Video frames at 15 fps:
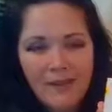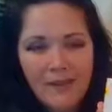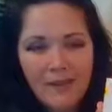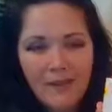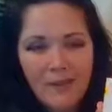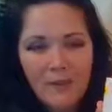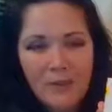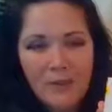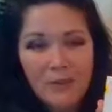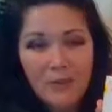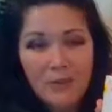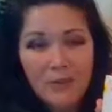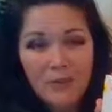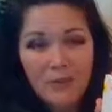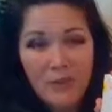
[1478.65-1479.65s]
I'm going
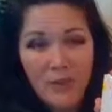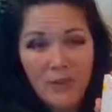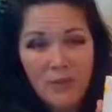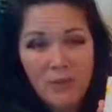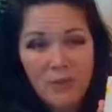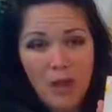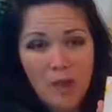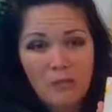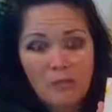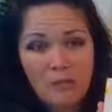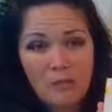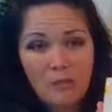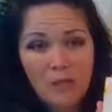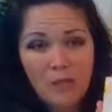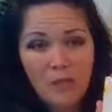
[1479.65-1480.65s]
to write the
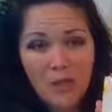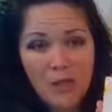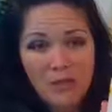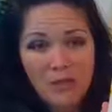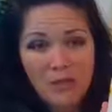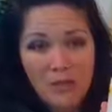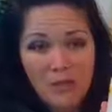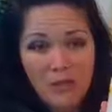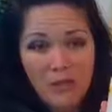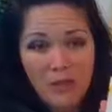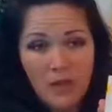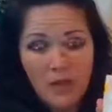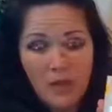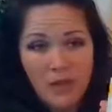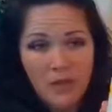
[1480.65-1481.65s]
problem underneath in the
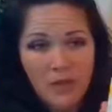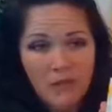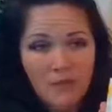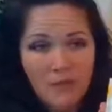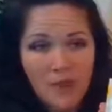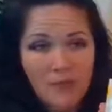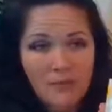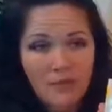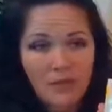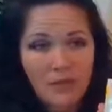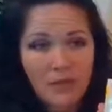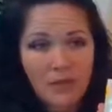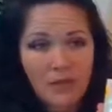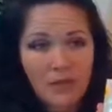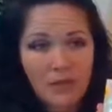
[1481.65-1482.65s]
comments
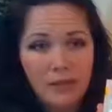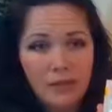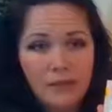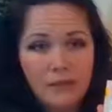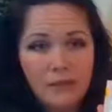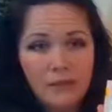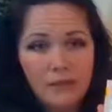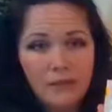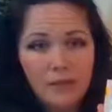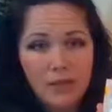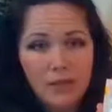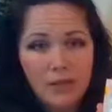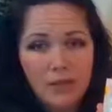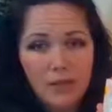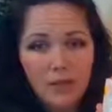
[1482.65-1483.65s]
after
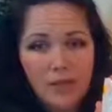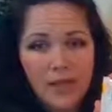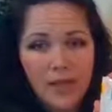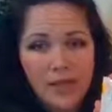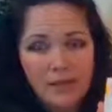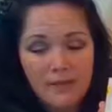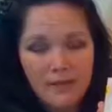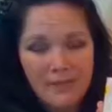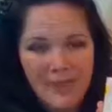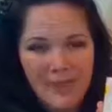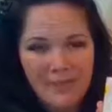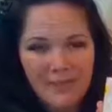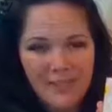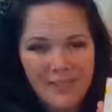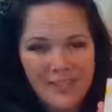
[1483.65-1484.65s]
we end the
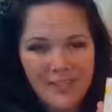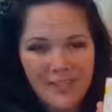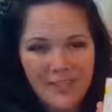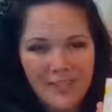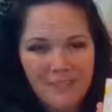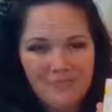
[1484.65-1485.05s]
live video.